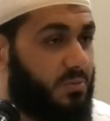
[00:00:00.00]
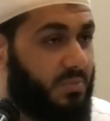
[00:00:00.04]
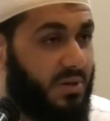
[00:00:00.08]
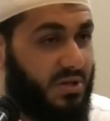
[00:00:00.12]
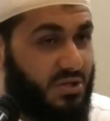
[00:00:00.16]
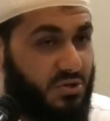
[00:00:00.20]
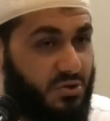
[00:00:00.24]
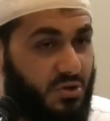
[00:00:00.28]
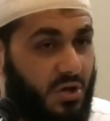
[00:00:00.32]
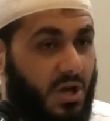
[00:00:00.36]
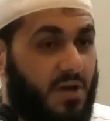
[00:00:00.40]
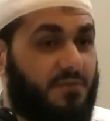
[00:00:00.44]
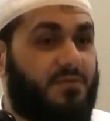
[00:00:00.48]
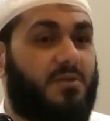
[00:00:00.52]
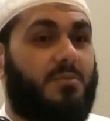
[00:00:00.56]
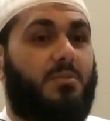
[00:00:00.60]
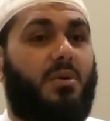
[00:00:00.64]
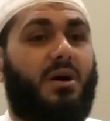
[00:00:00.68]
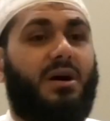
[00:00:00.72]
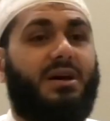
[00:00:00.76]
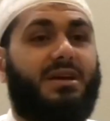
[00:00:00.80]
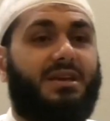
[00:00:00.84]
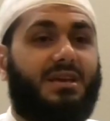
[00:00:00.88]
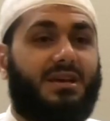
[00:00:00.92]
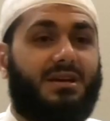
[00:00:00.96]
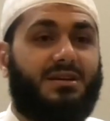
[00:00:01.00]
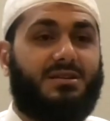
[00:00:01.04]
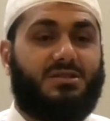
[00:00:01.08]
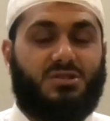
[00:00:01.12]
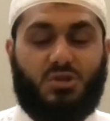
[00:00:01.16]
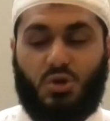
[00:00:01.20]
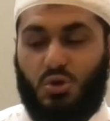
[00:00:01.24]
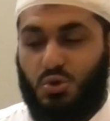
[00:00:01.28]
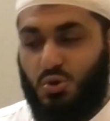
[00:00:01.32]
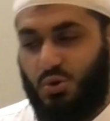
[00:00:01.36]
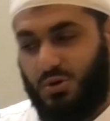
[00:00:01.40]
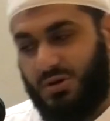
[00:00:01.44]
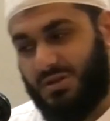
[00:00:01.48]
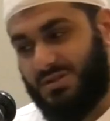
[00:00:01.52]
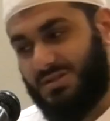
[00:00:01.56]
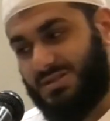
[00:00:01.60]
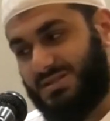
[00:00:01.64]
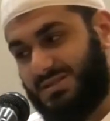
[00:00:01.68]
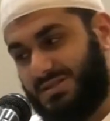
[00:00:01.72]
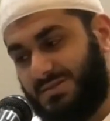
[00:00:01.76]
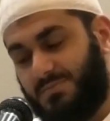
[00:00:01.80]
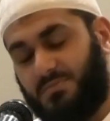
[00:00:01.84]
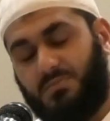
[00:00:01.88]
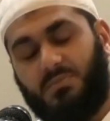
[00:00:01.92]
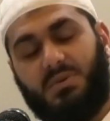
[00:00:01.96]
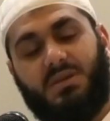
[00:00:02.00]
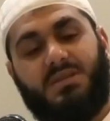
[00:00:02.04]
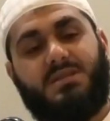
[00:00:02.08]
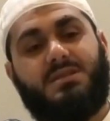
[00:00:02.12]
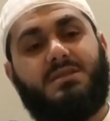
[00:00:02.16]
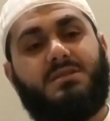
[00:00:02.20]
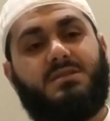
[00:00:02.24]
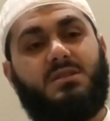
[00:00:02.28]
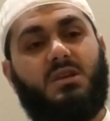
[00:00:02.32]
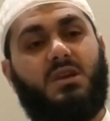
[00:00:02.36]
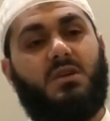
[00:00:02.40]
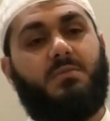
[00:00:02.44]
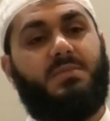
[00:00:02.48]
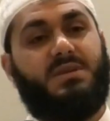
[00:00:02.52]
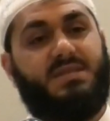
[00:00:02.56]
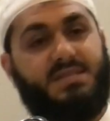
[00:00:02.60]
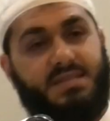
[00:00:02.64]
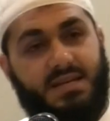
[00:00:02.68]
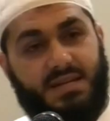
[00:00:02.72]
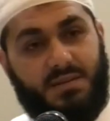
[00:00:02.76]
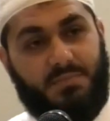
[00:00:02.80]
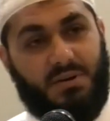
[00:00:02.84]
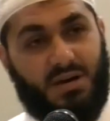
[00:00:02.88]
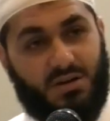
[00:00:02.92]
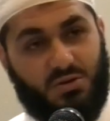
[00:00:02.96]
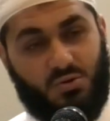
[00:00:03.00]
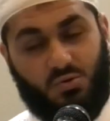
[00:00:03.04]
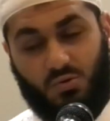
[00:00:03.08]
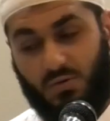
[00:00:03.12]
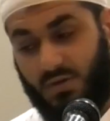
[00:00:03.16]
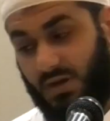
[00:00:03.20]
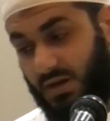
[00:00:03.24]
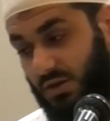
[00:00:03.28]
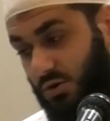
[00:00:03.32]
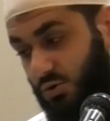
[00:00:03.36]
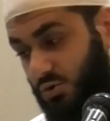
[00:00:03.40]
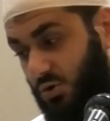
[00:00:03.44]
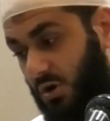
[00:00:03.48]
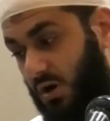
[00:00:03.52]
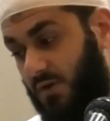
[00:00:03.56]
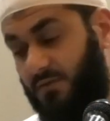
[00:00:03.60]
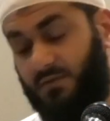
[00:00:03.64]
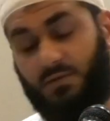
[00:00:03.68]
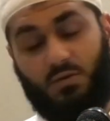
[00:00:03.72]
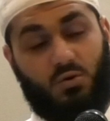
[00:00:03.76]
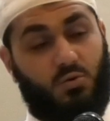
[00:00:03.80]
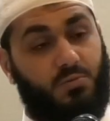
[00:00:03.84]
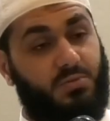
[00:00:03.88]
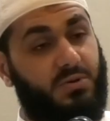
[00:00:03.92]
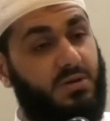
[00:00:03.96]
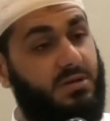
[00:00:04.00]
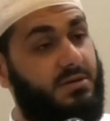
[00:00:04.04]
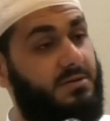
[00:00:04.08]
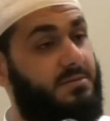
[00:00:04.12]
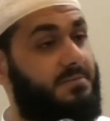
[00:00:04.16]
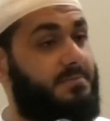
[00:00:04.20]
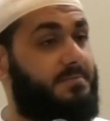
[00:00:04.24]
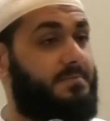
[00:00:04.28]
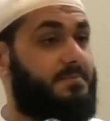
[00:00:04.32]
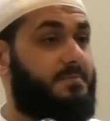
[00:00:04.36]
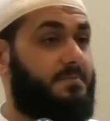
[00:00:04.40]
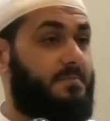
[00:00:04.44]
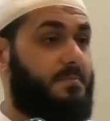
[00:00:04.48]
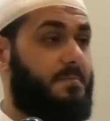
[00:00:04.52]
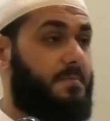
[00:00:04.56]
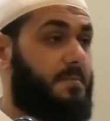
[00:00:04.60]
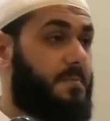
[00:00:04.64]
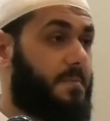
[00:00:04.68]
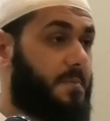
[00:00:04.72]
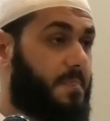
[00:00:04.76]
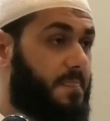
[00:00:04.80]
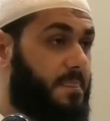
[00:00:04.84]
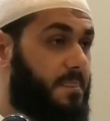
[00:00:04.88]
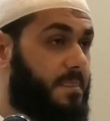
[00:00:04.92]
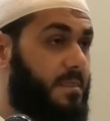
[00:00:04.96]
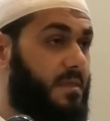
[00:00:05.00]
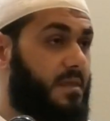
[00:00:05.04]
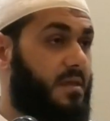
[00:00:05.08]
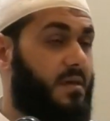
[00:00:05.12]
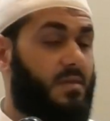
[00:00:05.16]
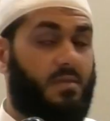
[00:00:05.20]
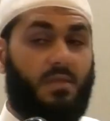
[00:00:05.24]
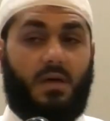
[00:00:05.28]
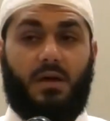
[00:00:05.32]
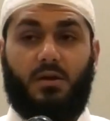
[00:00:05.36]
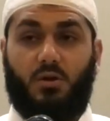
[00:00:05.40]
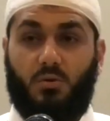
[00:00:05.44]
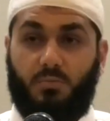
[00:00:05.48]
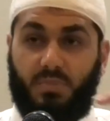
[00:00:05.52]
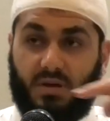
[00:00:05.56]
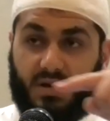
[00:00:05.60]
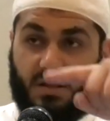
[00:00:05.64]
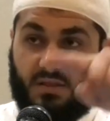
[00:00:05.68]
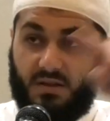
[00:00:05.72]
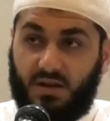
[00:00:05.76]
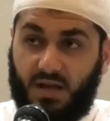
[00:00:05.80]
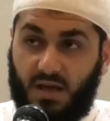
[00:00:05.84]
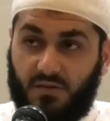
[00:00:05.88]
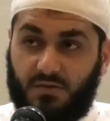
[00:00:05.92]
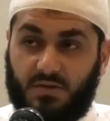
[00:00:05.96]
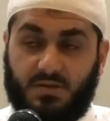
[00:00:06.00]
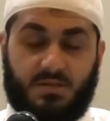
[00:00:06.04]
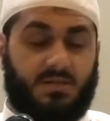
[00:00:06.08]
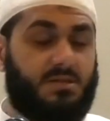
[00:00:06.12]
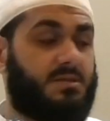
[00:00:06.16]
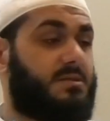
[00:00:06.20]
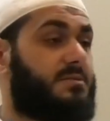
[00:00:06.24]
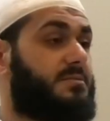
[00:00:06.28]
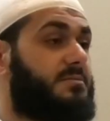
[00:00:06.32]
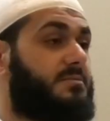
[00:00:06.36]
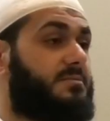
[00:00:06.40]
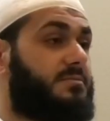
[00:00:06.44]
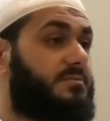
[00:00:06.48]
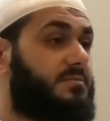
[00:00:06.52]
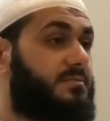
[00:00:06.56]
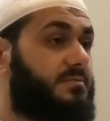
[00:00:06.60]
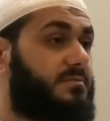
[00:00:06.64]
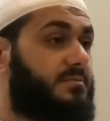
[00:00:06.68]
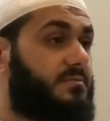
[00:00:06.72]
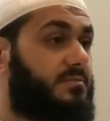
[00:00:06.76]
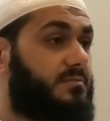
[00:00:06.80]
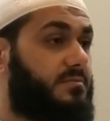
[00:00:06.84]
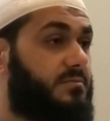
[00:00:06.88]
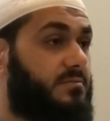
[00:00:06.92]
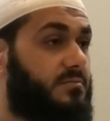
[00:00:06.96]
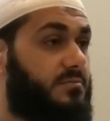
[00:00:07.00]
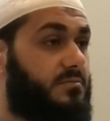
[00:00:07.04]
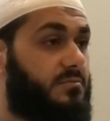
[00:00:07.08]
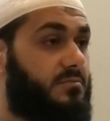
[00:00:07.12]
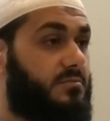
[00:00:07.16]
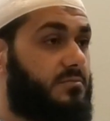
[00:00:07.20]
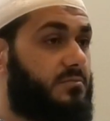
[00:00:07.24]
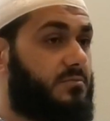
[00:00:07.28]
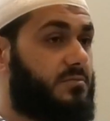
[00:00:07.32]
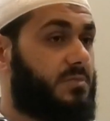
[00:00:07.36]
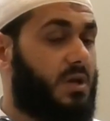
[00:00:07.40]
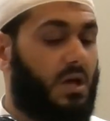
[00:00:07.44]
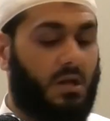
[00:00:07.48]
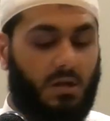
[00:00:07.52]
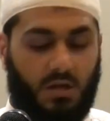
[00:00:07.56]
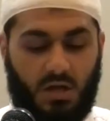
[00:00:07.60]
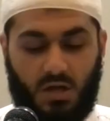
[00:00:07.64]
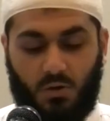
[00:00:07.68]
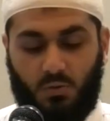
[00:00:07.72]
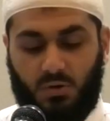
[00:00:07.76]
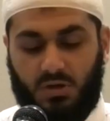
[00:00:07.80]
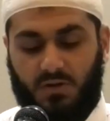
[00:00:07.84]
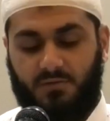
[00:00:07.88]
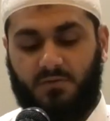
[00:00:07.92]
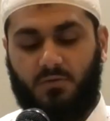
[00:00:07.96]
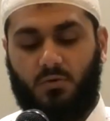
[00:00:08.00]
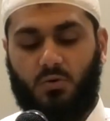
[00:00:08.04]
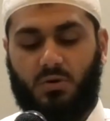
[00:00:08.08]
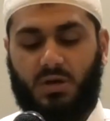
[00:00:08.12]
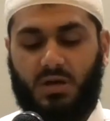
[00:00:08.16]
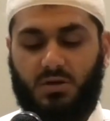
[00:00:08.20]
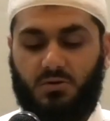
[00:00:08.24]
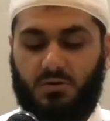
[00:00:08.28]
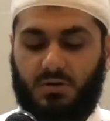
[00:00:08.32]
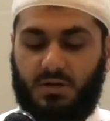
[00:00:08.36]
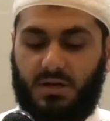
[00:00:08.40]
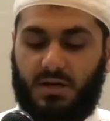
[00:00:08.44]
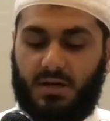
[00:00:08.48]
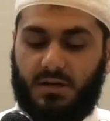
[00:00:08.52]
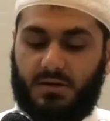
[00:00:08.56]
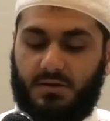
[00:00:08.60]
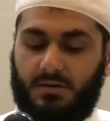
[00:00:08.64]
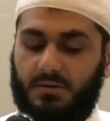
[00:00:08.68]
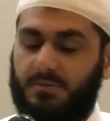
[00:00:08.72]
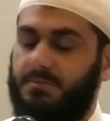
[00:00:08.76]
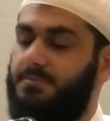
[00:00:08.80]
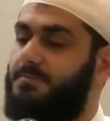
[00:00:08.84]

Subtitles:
But you know, if you're buying it so it can be said about you that you're driving European, that you're better than others, Allah won't even look at you in the akhirah.